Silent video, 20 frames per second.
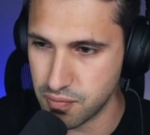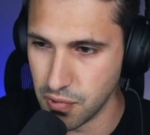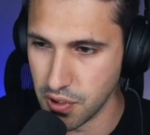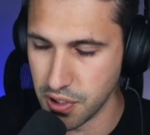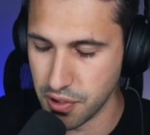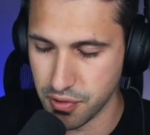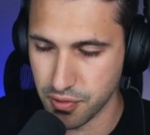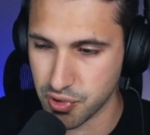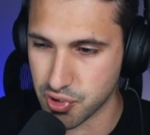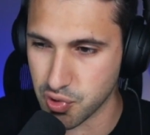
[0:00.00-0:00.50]

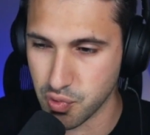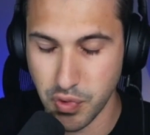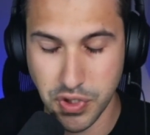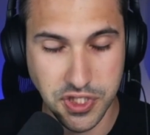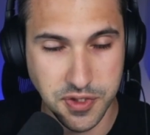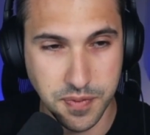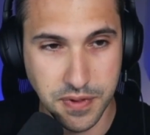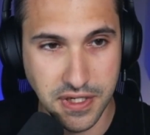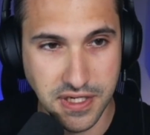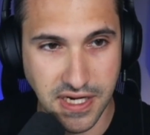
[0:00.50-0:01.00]
either
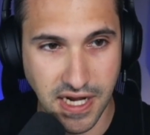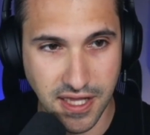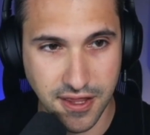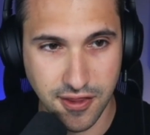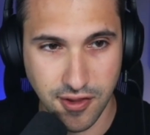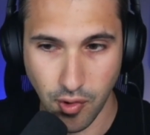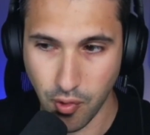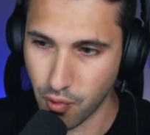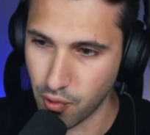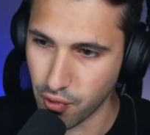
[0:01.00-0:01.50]
squeeze me to death
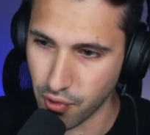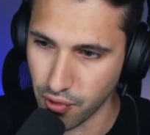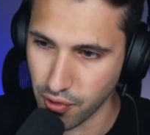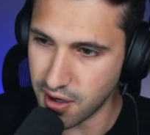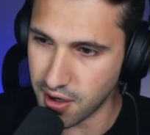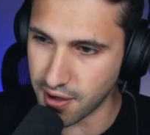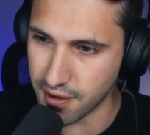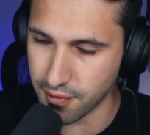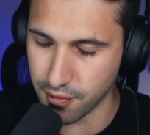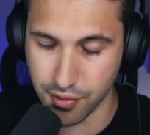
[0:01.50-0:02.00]
or
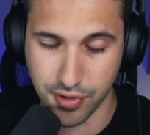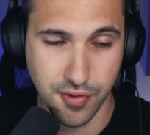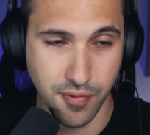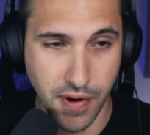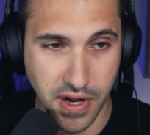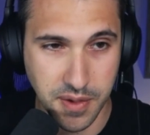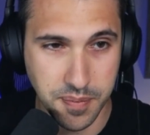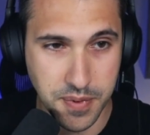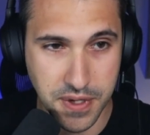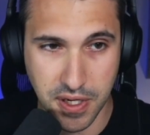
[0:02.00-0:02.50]

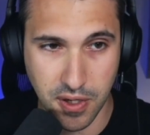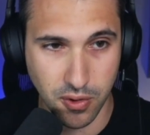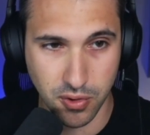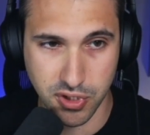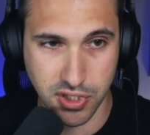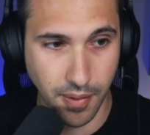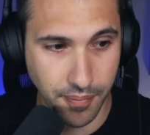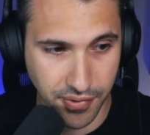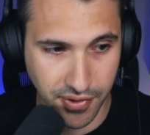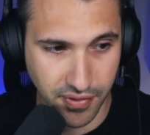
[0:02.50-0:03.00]
earthquake me or
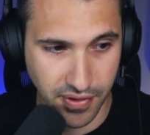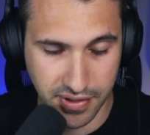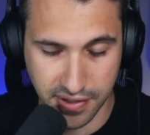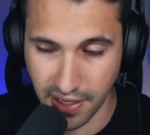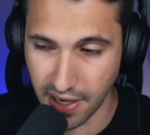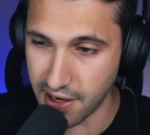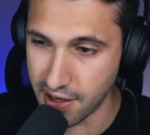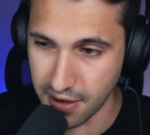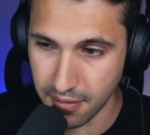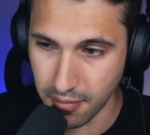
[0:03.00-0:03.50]
something like that, and I'm